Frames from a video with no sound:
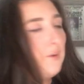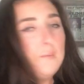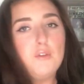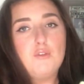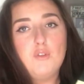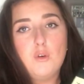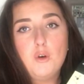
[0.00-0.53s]
number
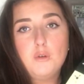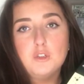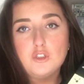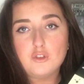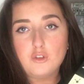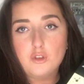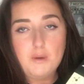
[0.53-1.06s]
four,
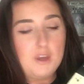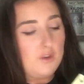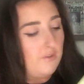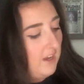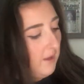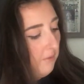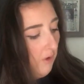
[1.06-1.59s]
which is all the way
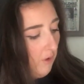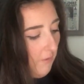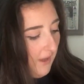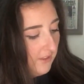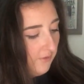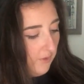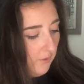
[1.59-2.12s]
over here. We've got
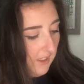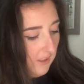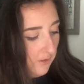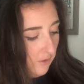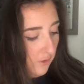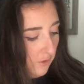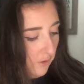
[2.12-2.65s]
quite a few little
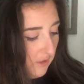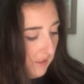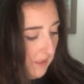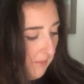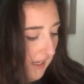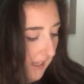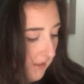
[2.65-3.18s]
doors at
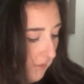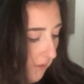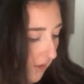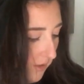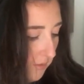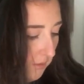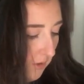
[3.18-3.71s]
the minute, to be
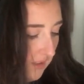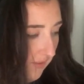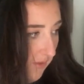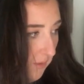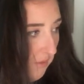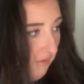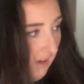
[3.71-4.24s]
honest, because
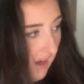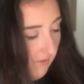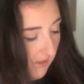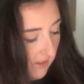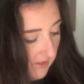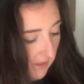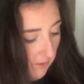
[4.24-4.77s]
even number five, I
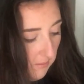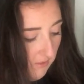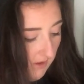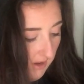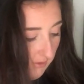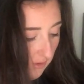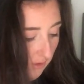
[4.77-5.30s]
can see number
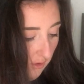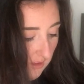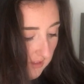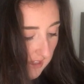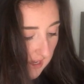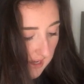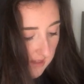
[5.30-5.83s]
five is on the other
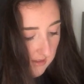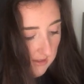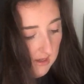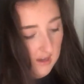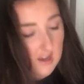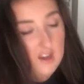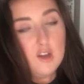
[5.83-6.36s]
side.
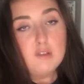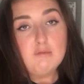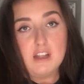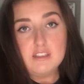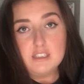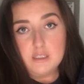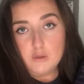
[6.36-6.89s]

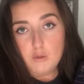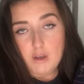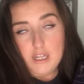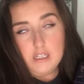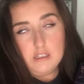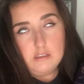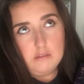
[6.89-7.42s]
That seems
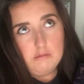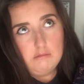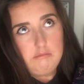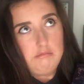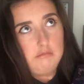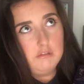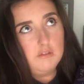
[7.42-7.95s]
quite little.
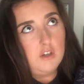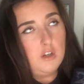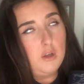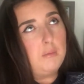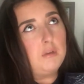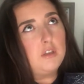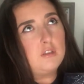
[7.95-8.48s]
I can
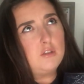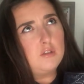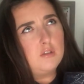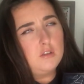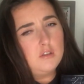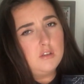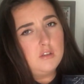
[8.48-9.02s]
open this door.